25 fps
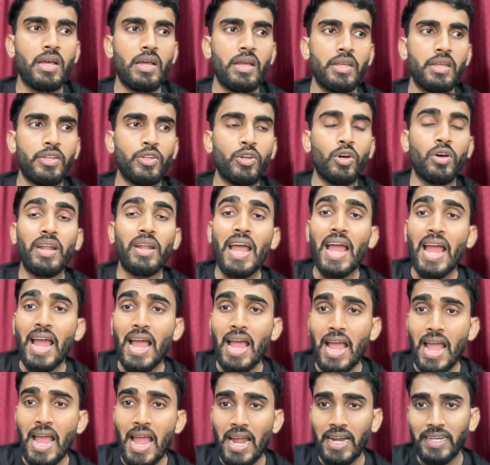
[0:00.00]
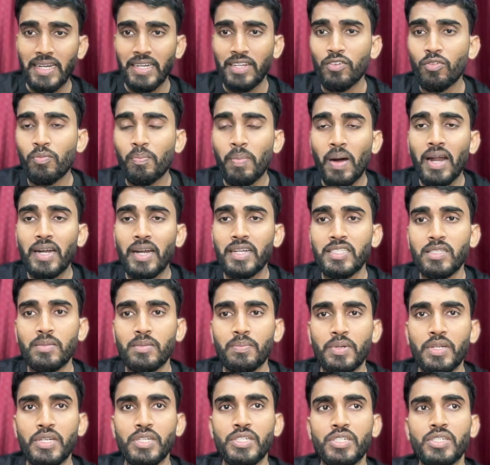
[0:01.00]
your active
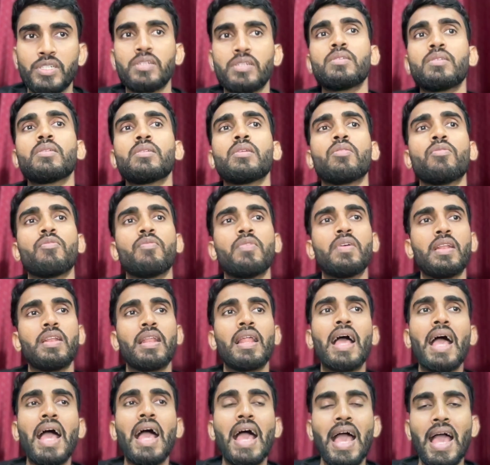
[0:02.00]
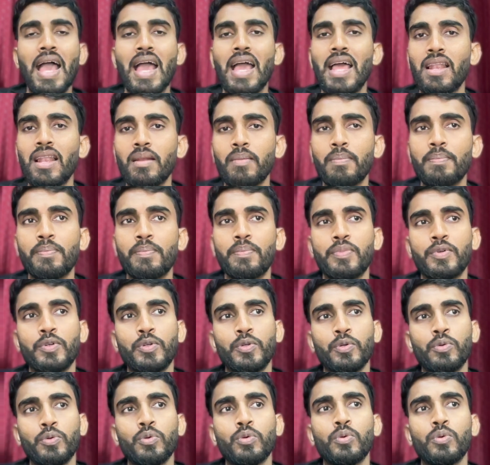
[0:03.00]
participation will help
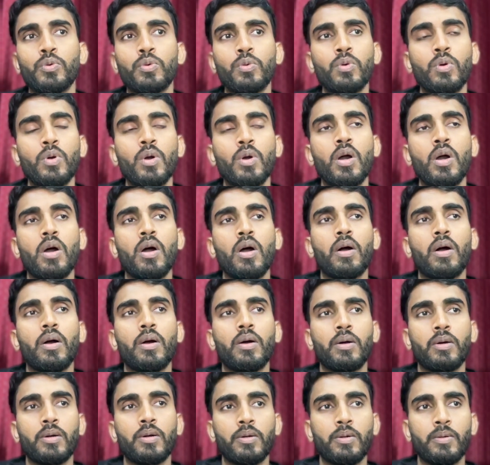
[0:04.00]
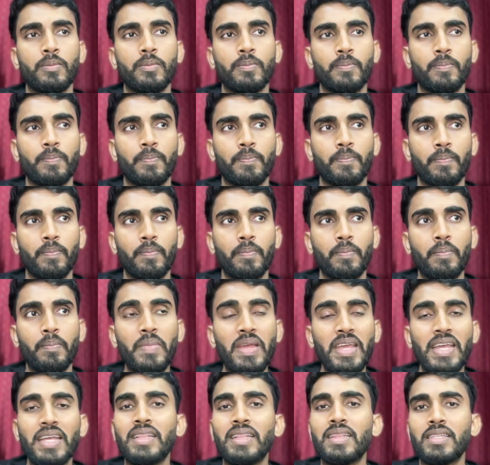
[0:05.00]
to um,
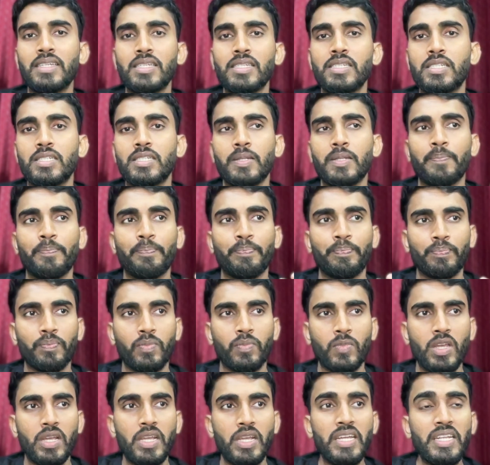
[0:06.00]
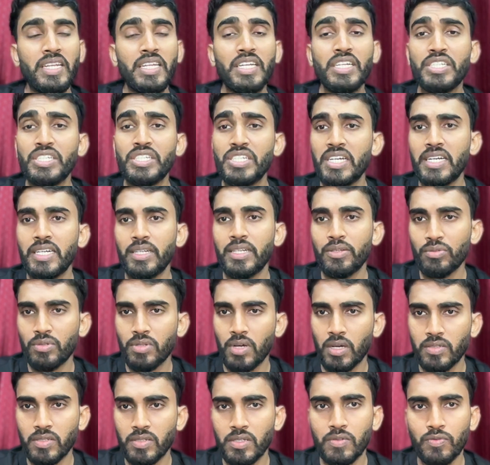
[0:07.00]
make this initiative
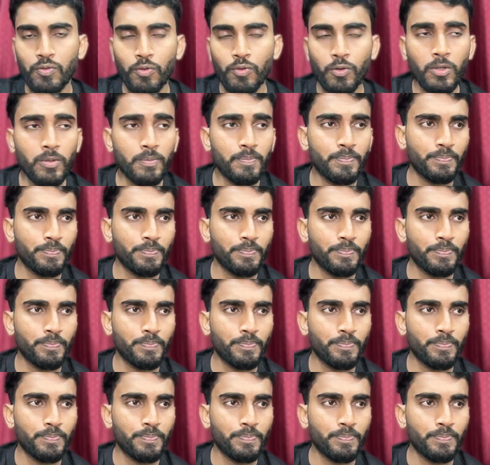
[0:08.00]
successful.